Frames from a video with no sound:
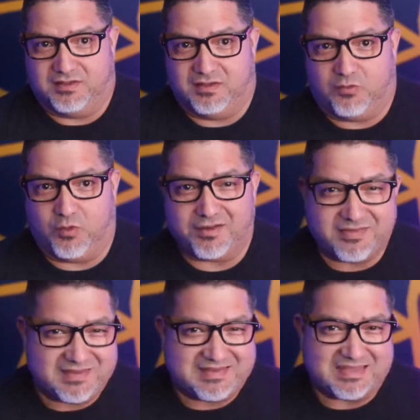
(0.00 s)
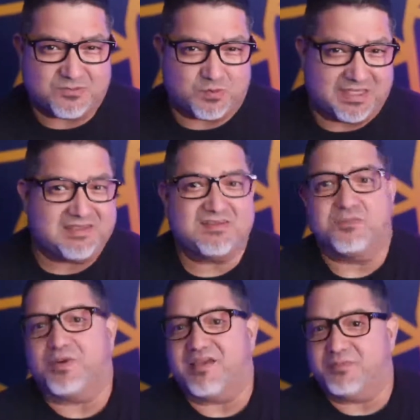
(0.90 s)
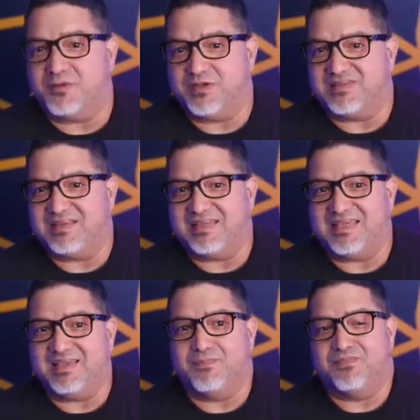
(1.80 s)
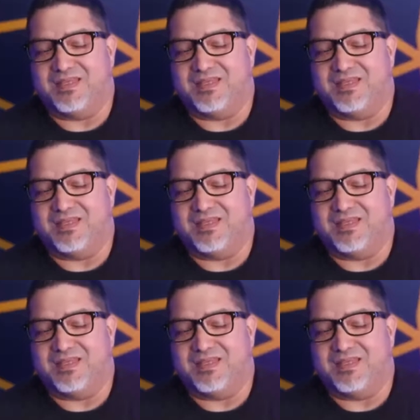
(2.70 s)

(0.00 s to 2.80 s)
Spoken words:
One of the things that's really surprised me recently